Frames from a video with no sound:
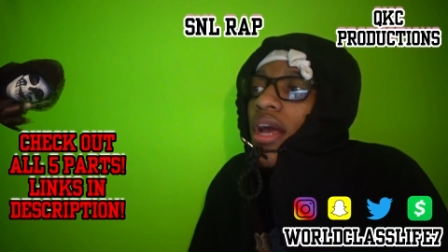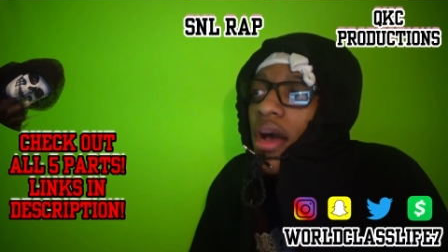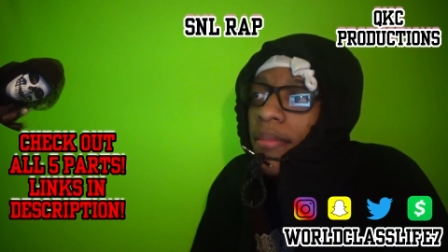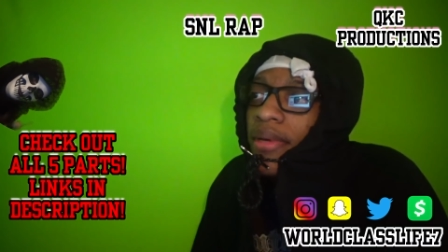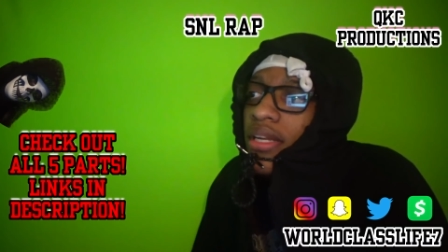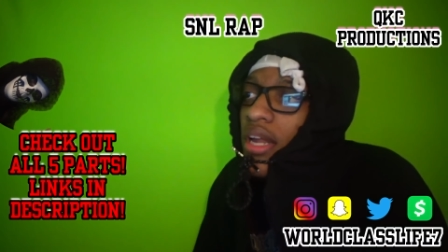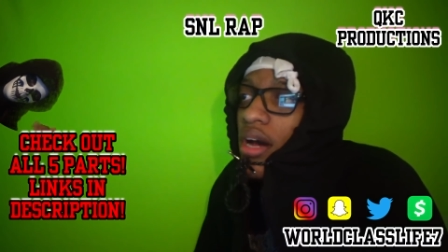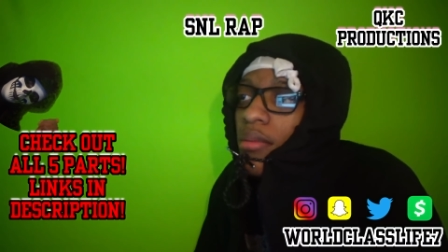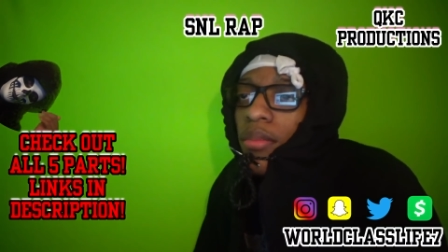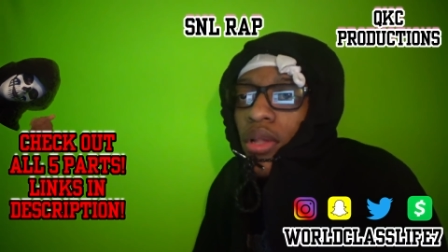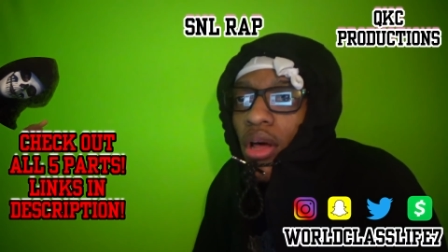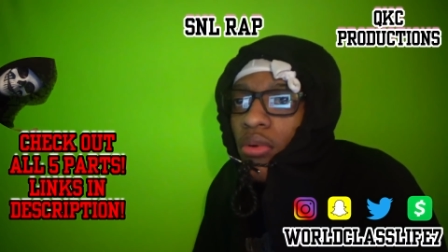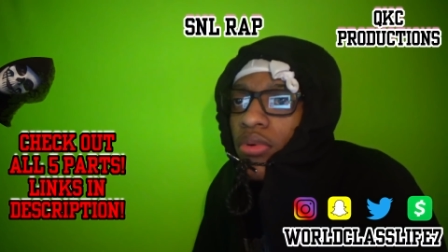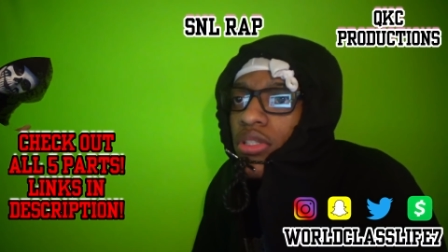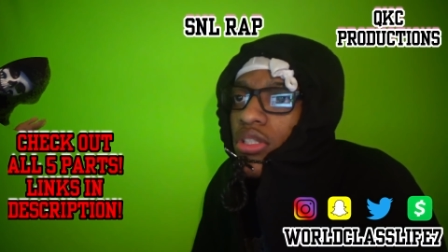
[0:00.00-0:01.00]
Comment down
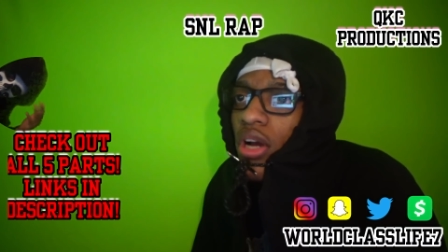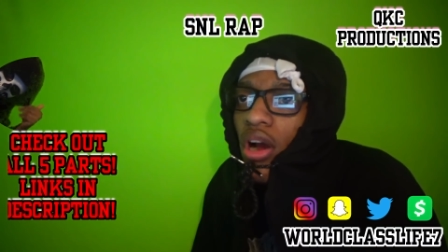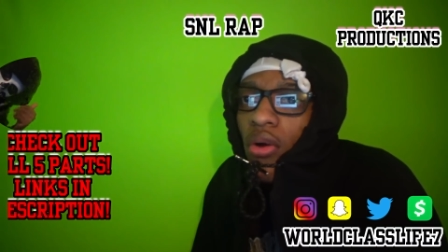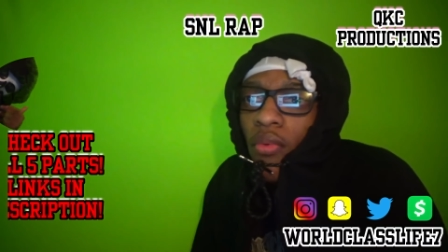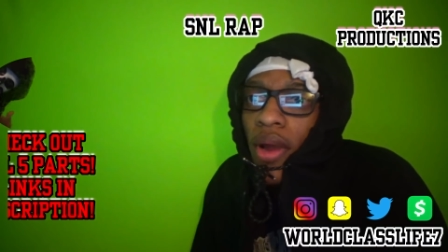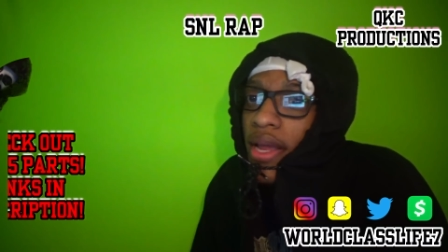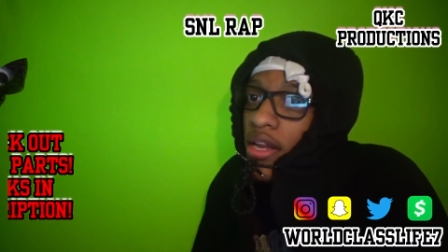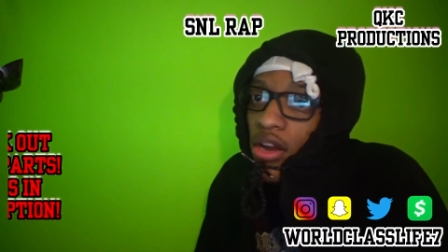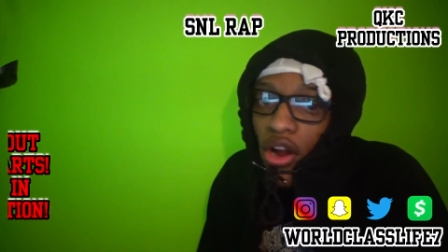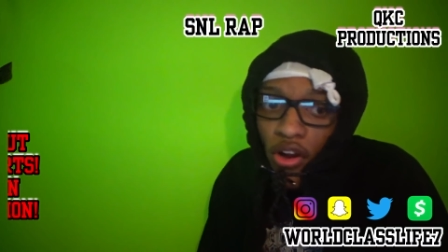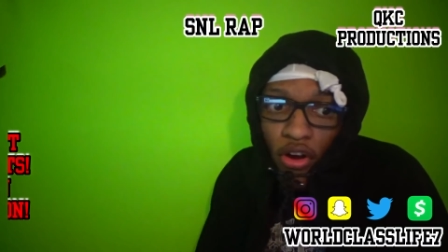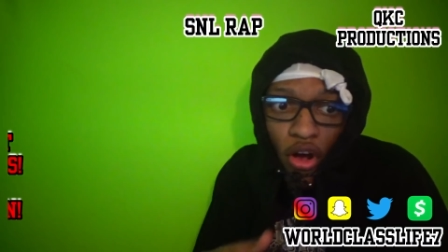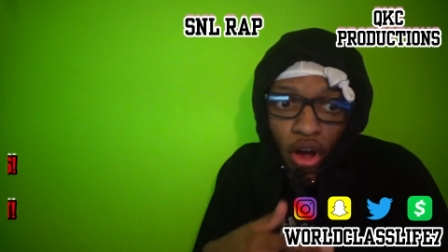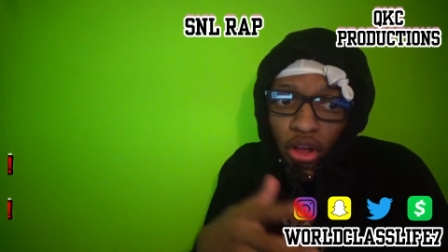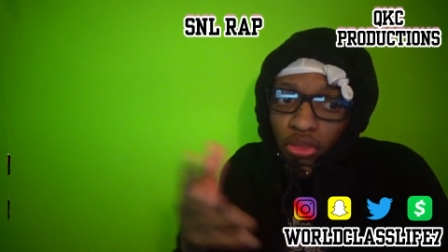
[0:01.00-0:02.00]
below which y'all rate
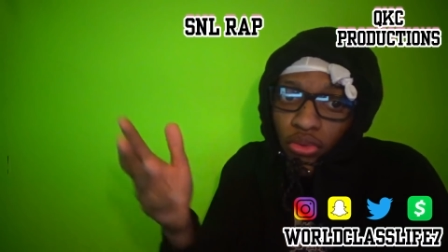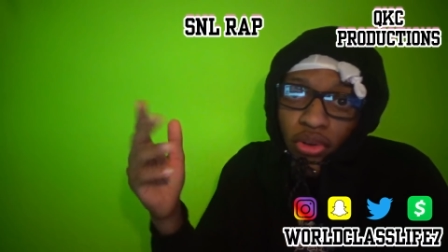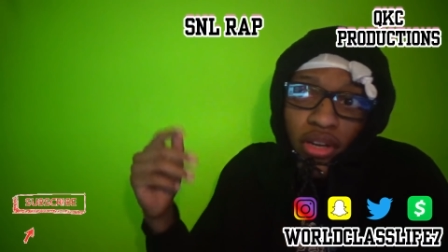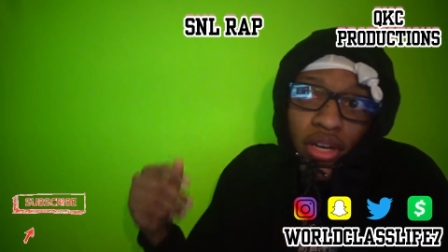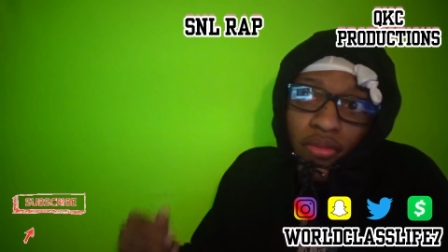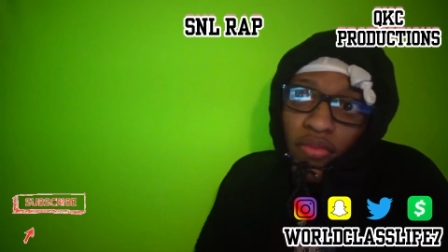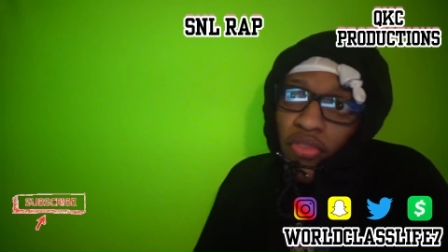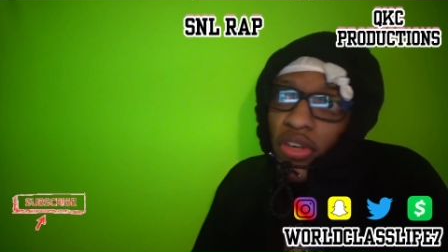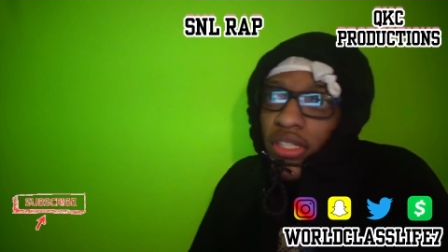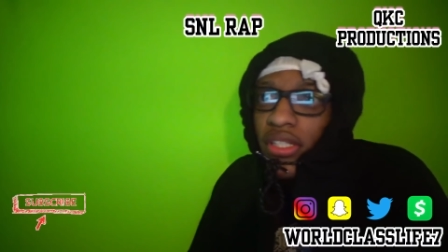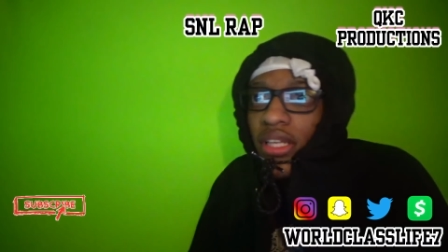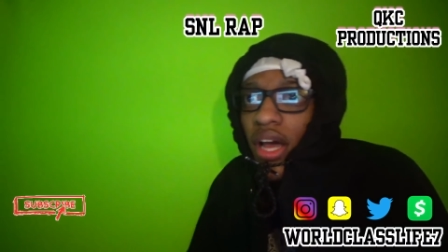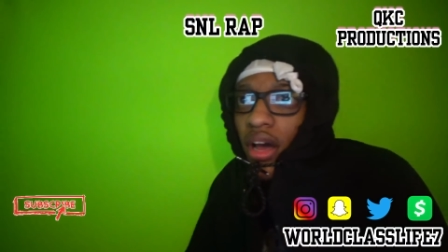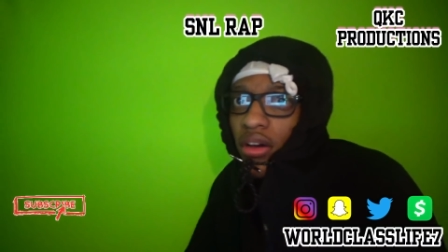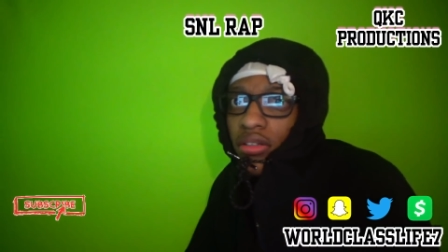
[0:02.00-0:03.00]
her all three of them
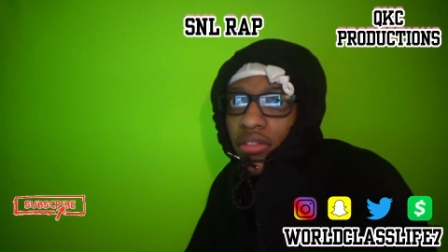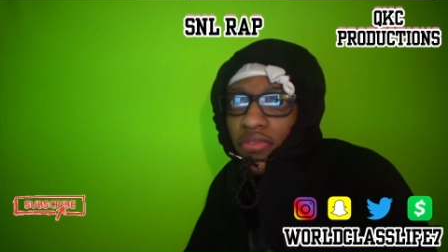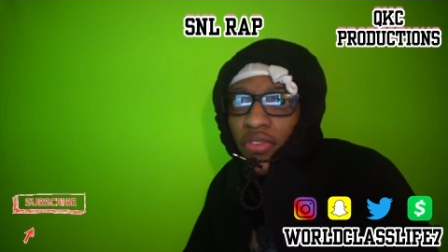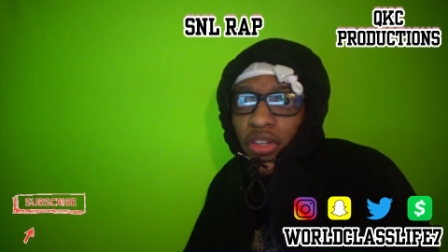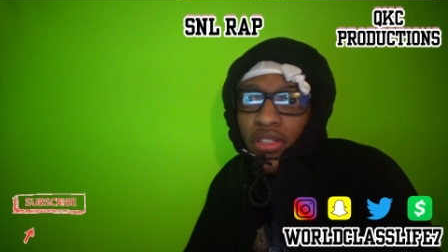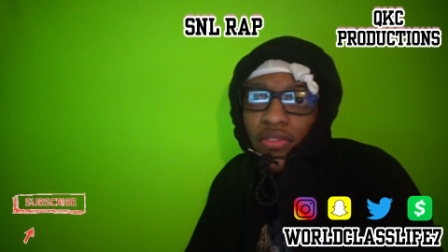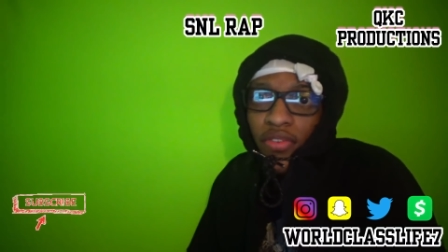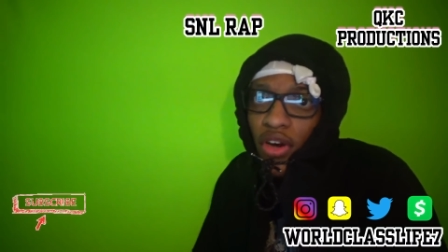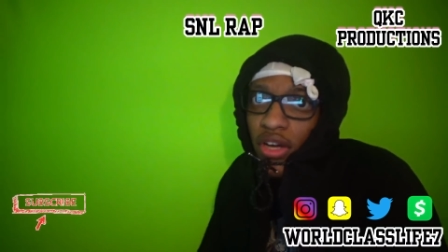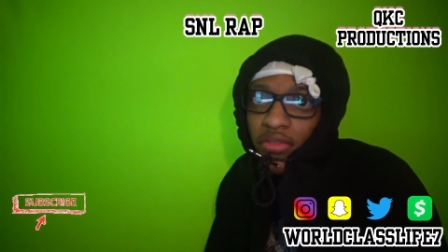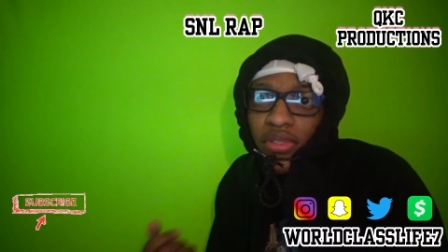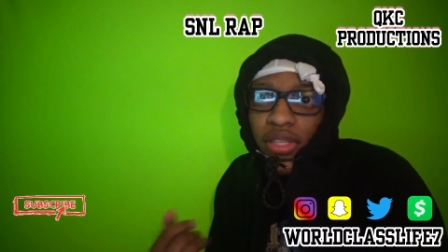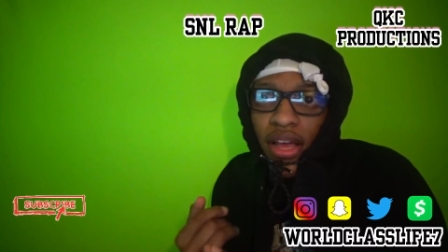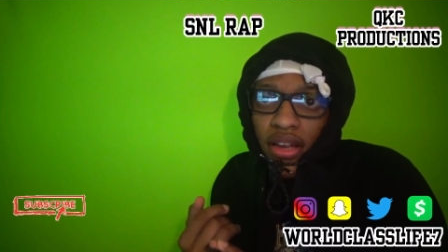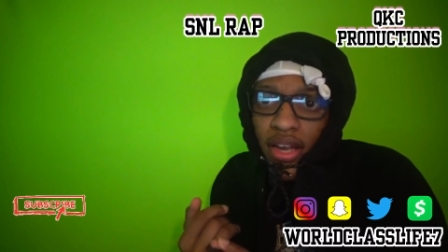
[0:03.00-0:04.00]
freestyles. First of all, it
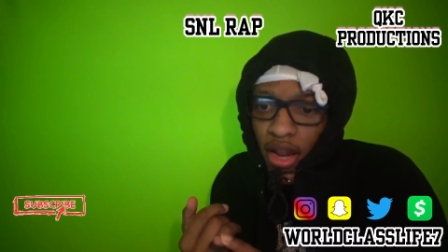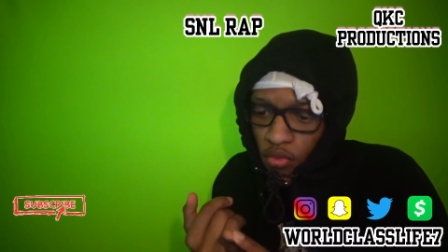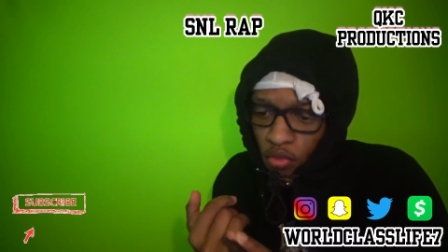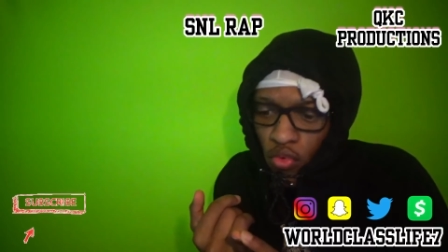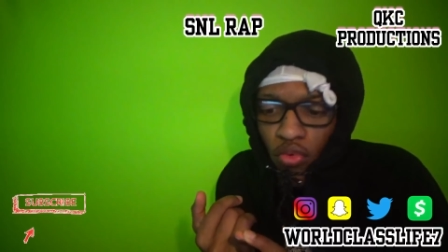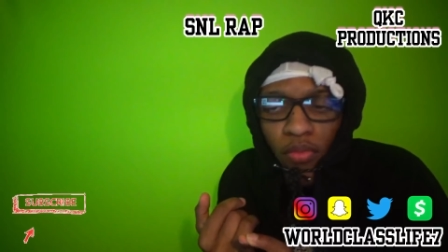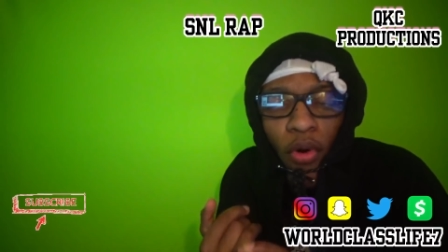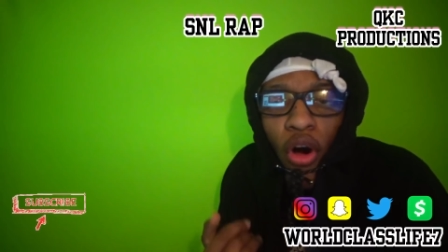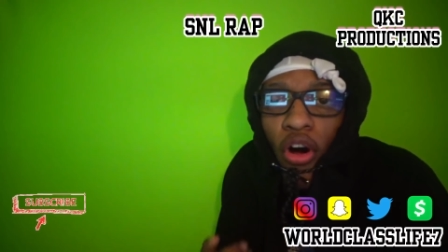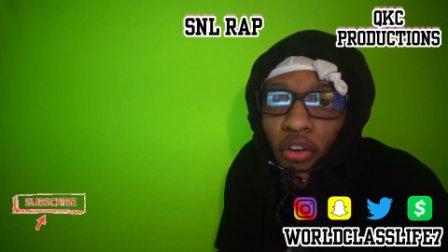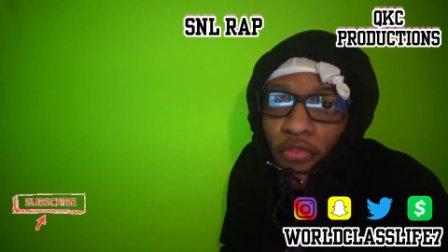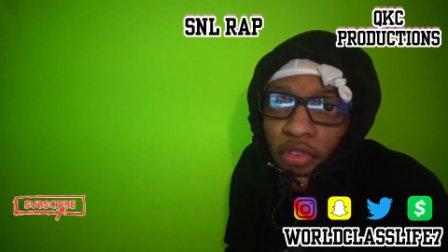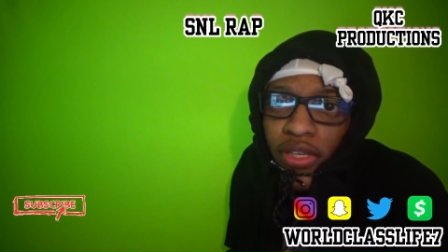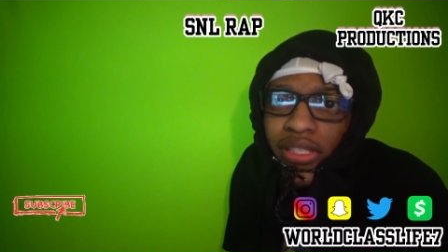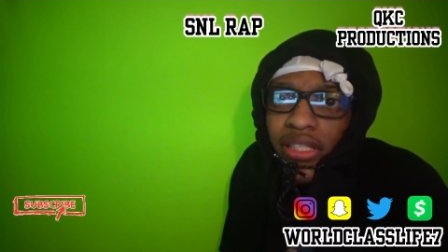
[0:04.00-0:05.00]
was that that RuPaul
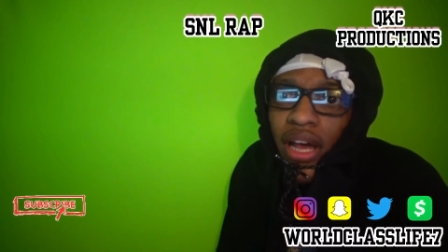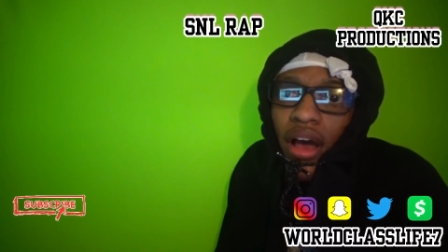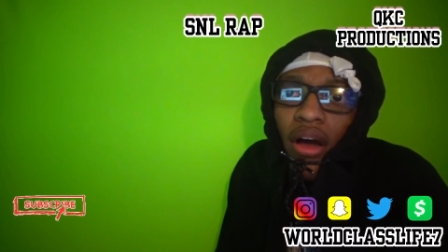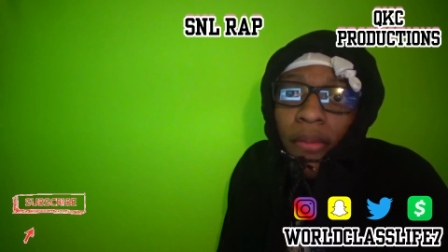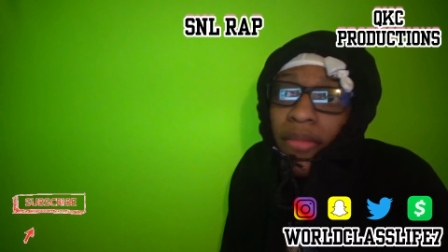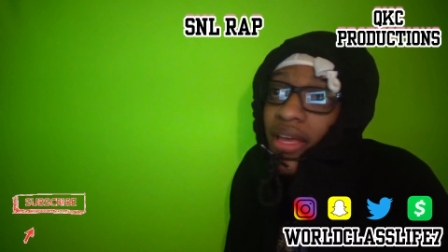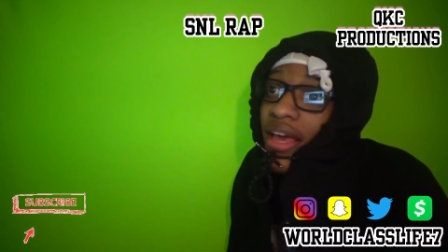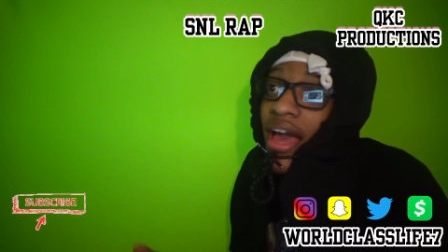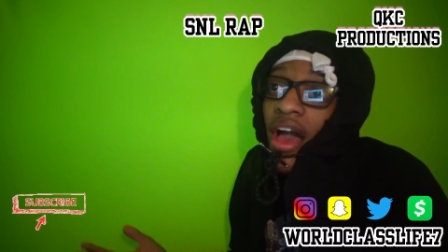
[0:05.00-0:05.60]
freestyle. I'm gonna get